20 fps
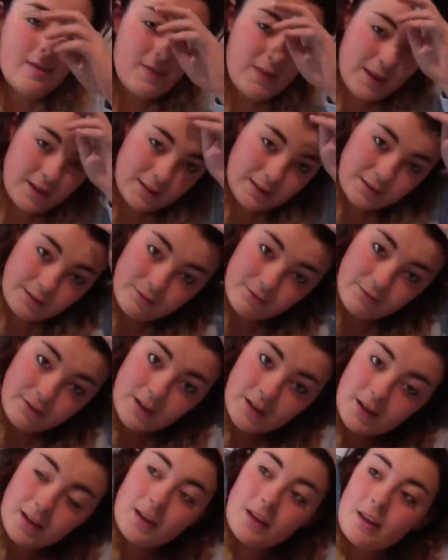that's
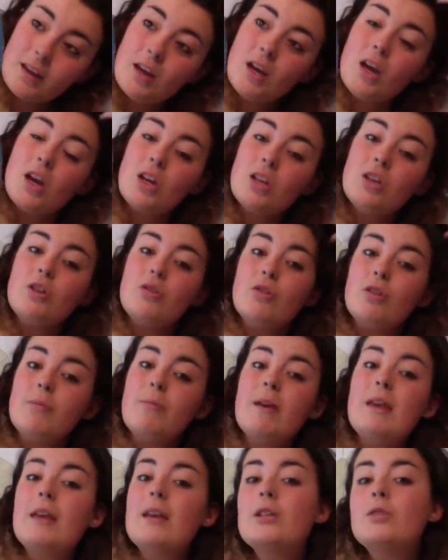something you can
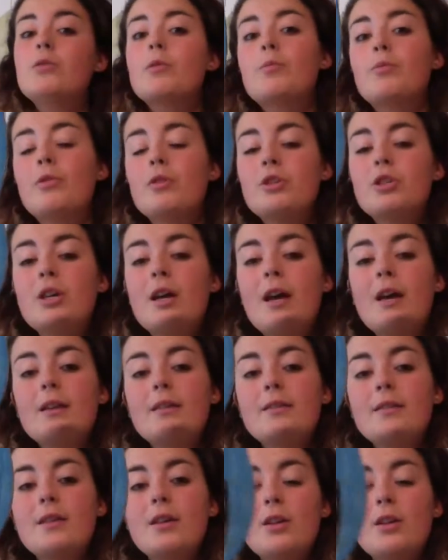make into a project.